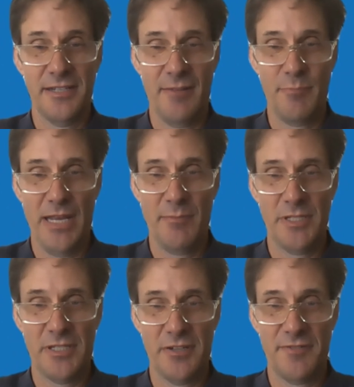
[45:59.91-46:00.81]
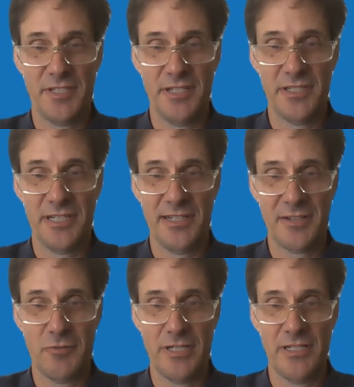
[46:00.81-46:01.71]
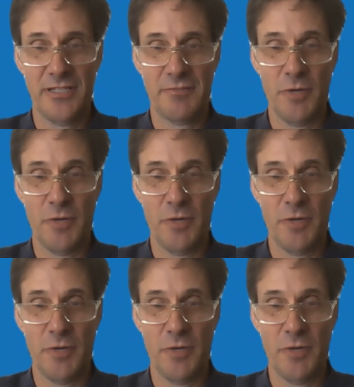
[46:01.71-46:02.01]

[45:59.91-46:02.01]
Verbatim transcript: and payment services and liquidity.